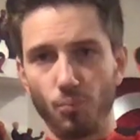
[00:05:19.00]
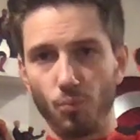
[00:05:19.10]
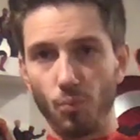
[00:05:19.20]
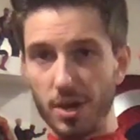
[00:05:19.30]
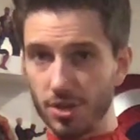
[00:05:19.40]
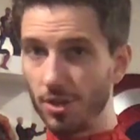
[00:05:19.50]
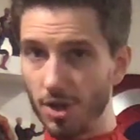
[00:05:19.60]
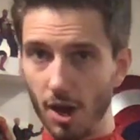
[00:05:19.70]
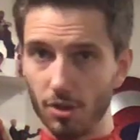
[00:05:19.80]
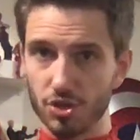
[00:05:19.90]
went to the
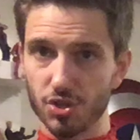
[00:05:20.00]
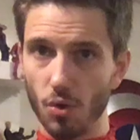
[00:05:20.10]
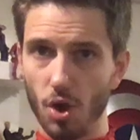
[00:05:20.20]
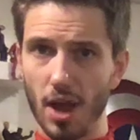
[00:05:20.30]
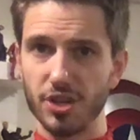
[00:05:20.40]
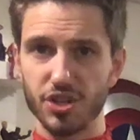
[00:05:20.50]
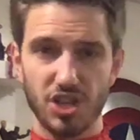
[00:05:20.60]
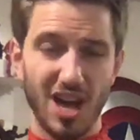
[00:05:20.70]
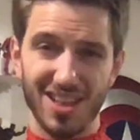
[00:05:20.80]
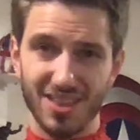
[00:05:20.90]
dollar store and just
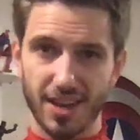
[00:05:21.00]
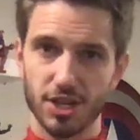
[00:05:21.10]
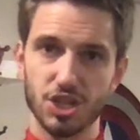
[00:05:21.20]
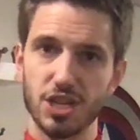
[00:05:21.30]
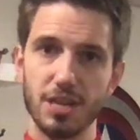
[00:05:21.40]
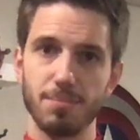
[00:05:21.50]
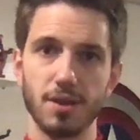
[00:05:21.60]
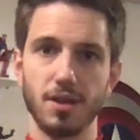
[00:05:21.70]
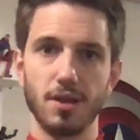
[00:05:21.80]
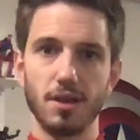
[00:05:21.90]
got like a cheap
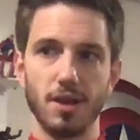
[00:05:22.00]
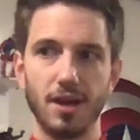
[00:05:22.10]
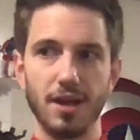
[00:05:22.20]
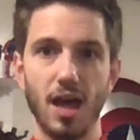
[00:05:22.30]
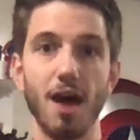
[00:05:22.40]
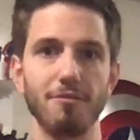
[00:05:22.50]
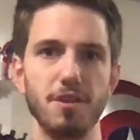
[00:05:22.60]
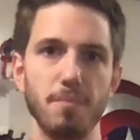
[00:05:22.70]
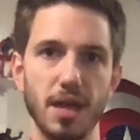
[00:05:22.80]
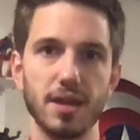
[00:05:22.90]

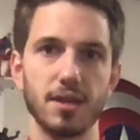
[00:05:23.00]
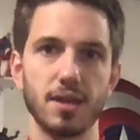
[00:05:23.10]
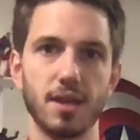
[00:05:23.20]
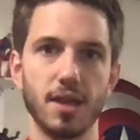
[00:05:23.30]
oven mitt,